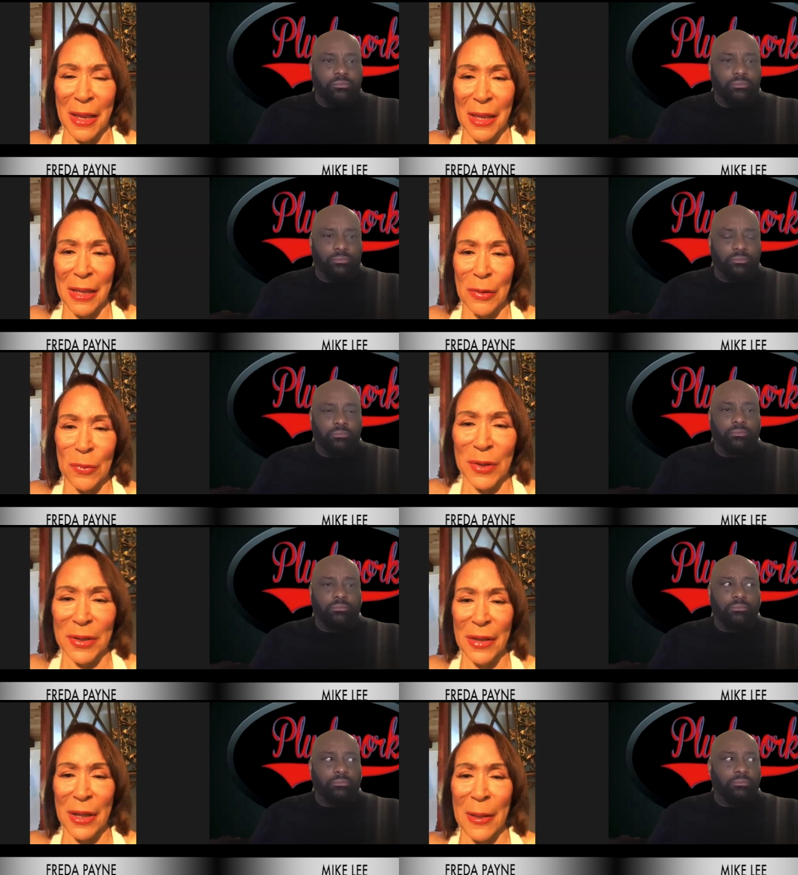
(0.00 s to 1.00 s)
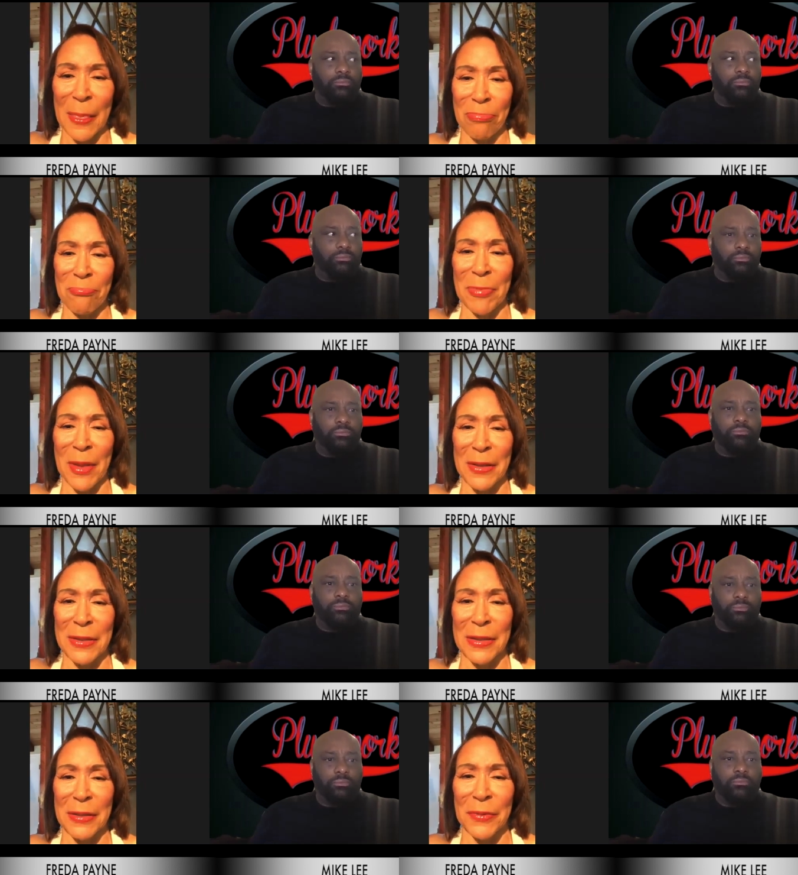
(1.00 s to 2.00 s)
Speaker 1: mm-hmm. with um,
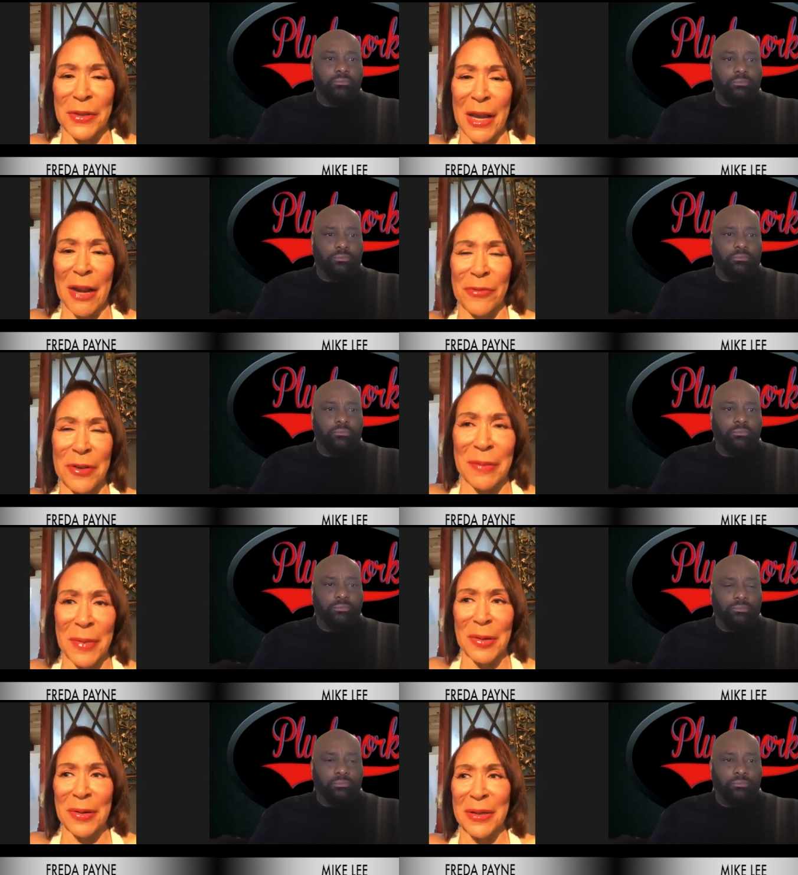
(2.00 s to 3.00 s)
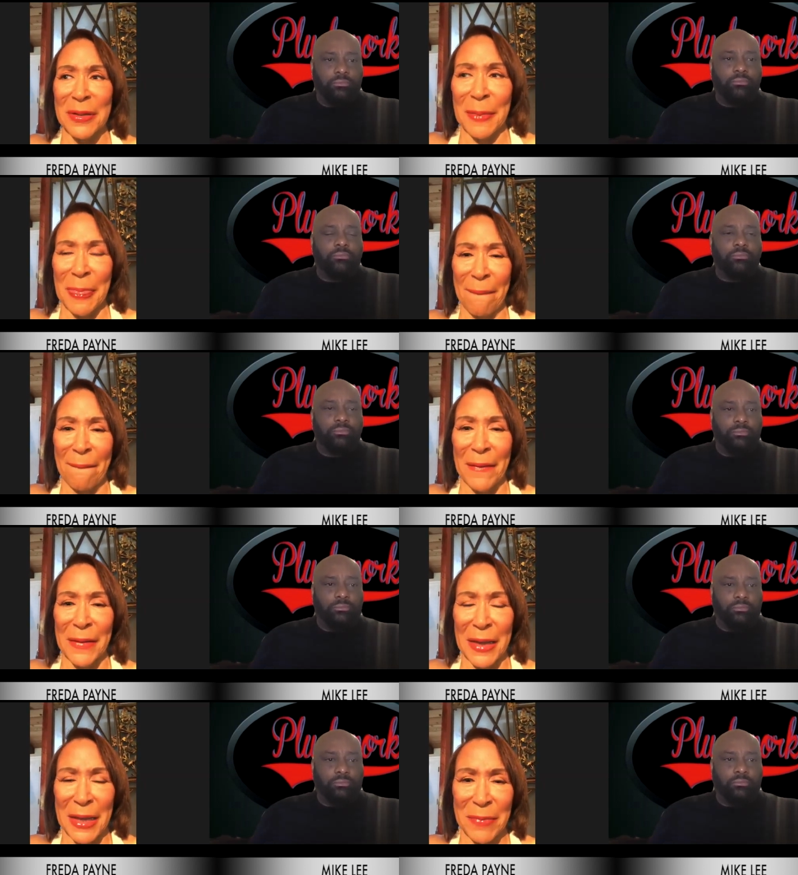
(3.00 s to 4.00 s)
with African American uh,
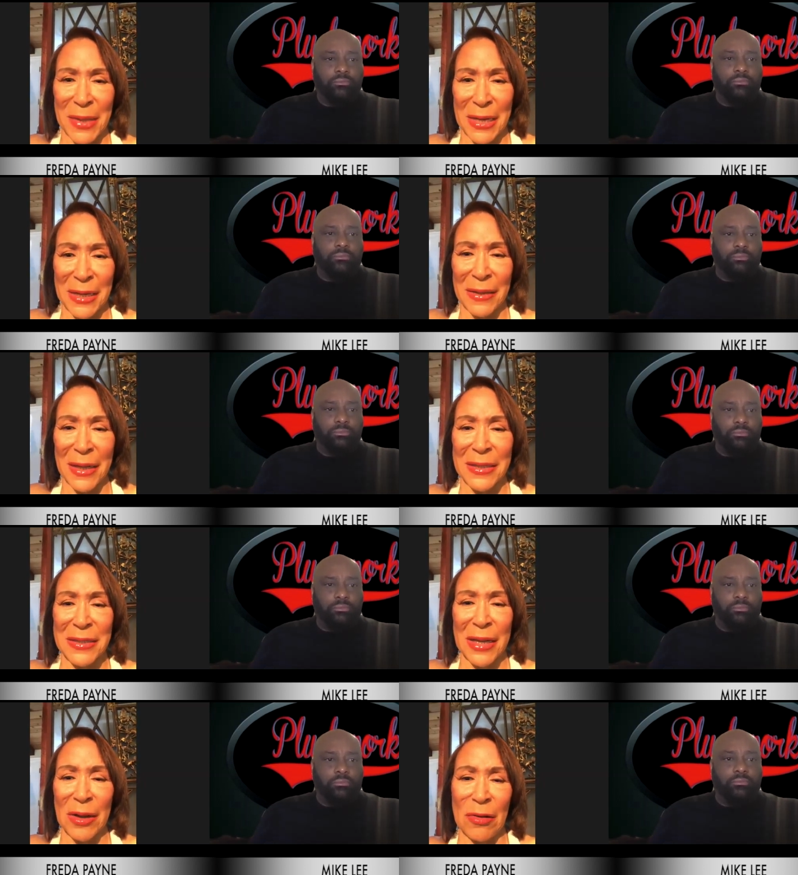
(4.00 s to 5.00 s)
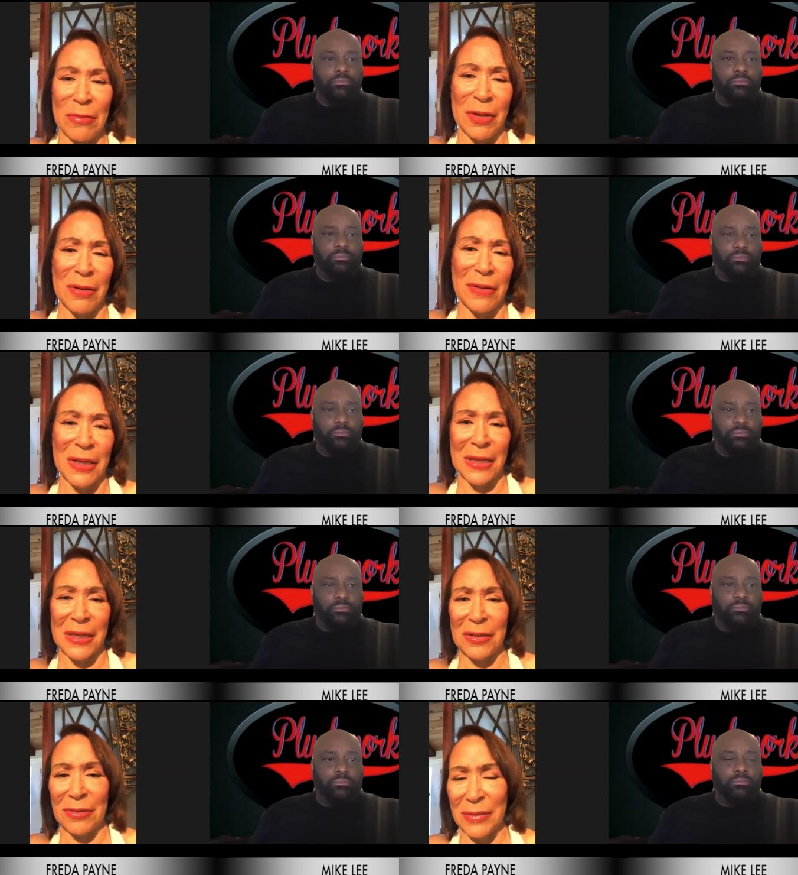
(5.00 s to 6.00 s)
gay men and they'd say, "Oh no, honey,
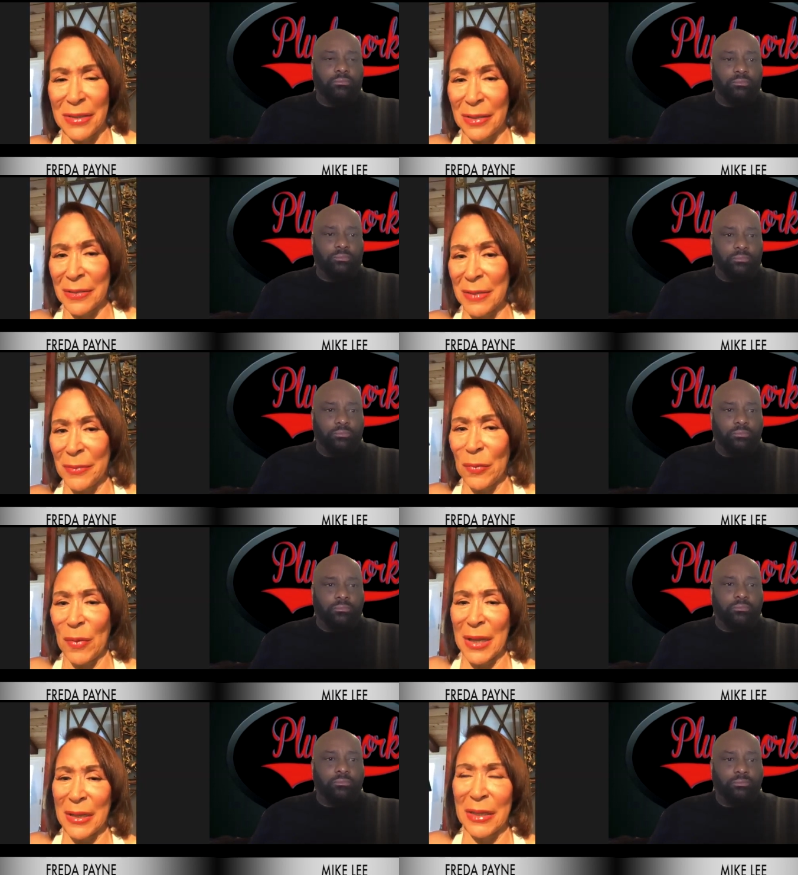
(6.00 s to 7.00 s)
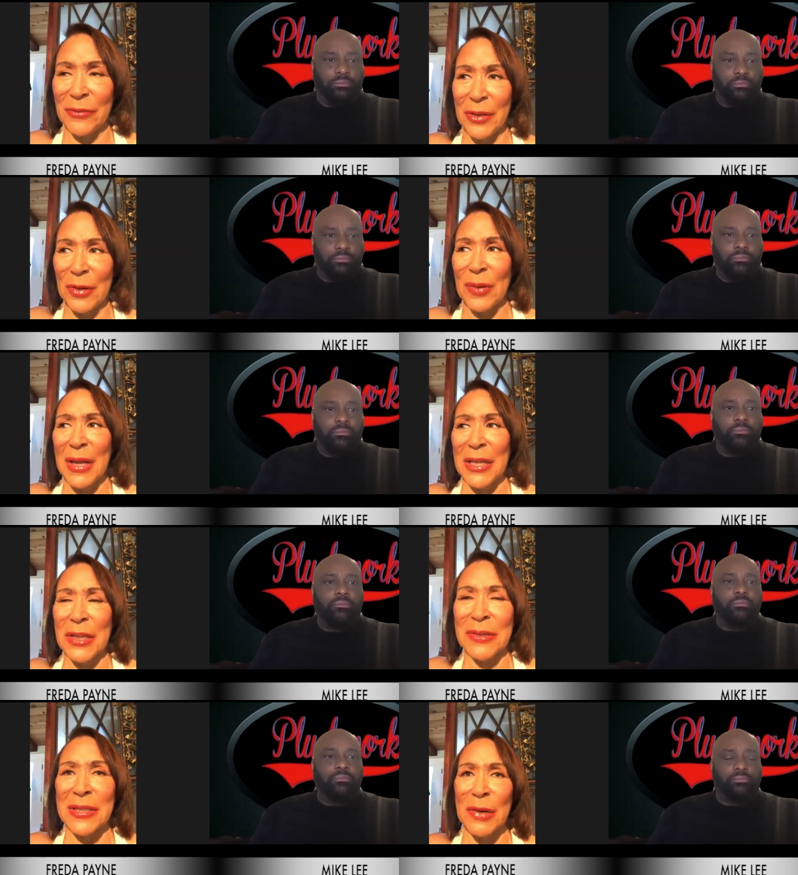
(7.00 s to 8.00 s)
you know, you the, some of the white." Even though
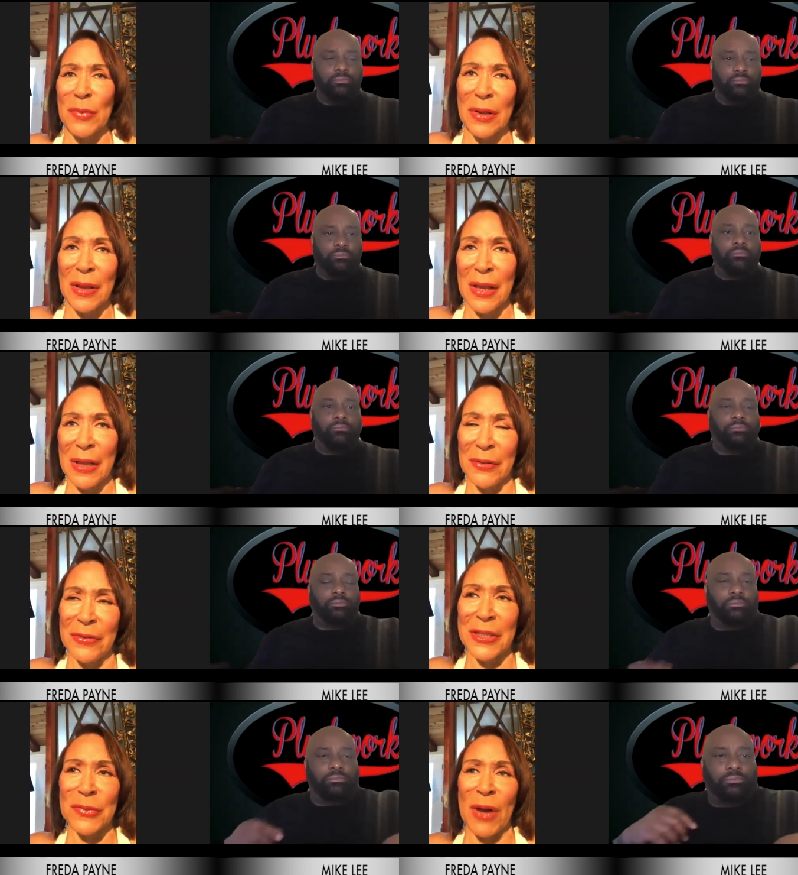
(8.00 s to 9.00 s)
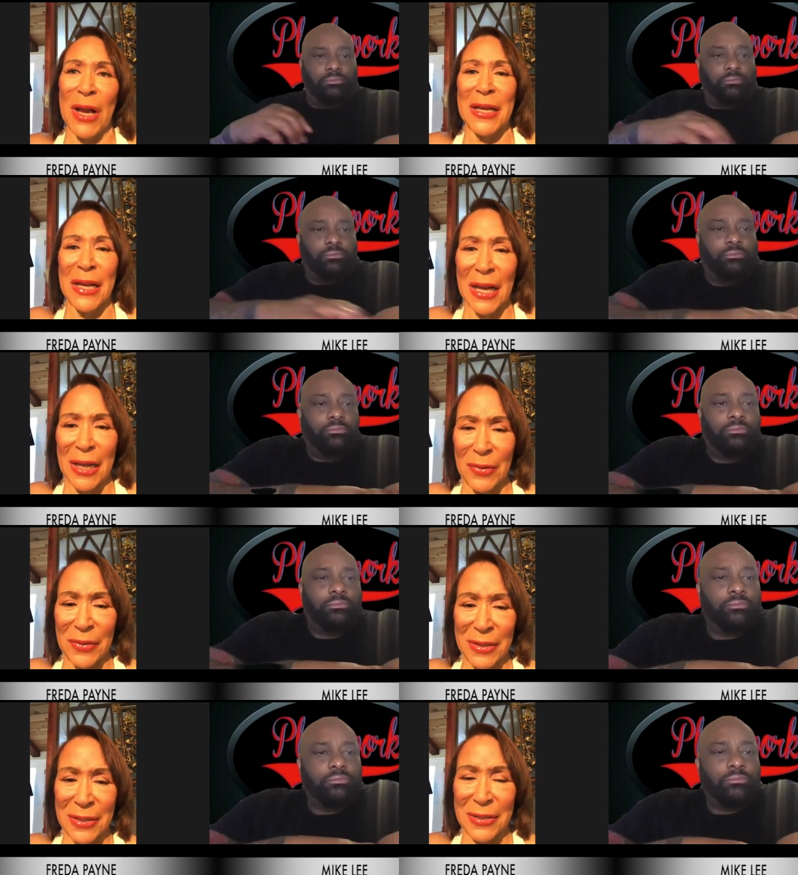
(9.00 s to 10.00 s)
you'd say, "Well, this white guy or
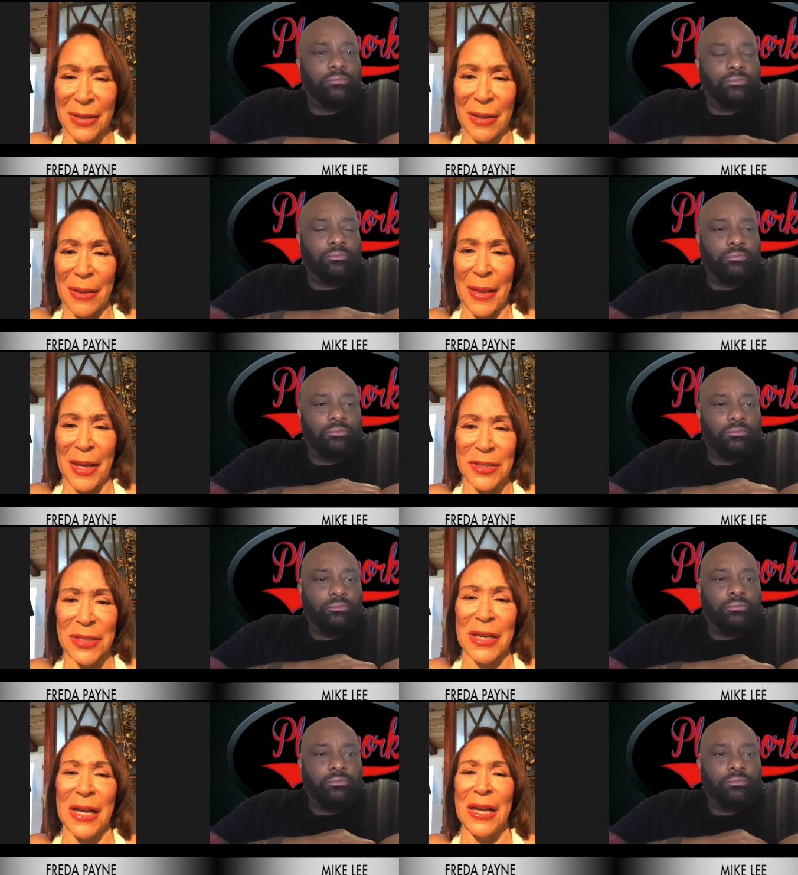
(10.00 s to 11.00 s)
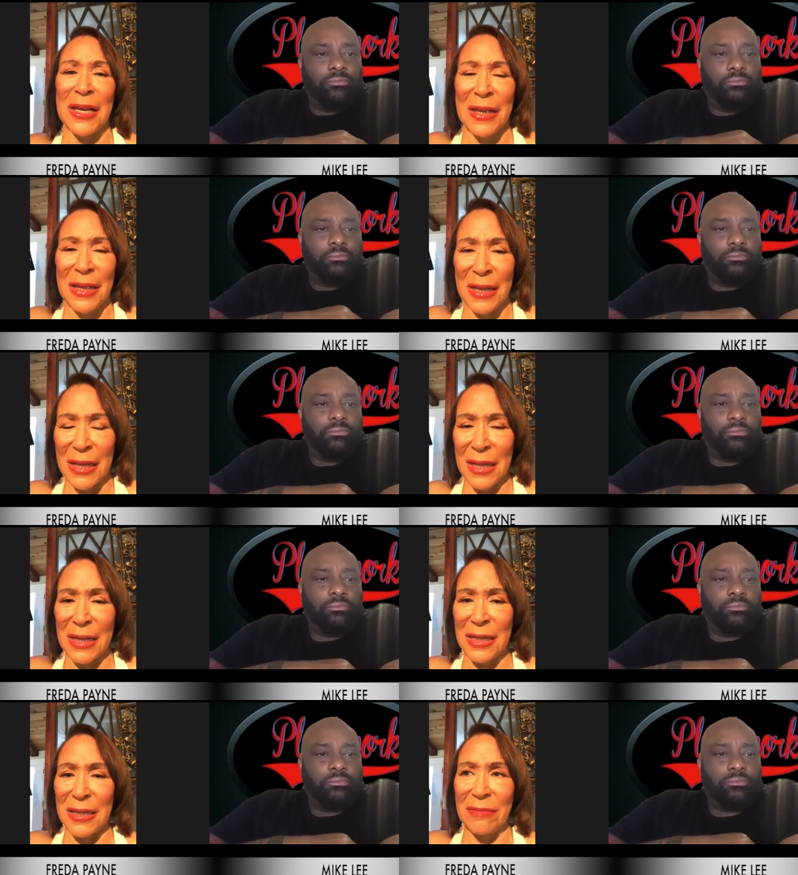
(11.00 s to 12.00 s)
this uh, Asian guy,
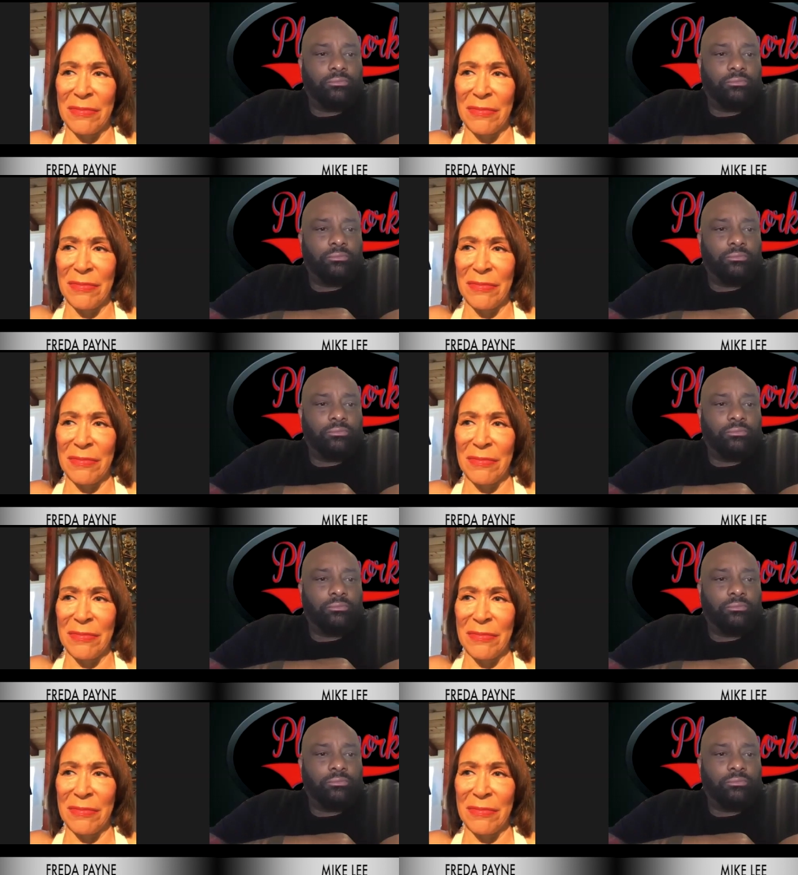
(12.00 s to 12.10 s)
uh,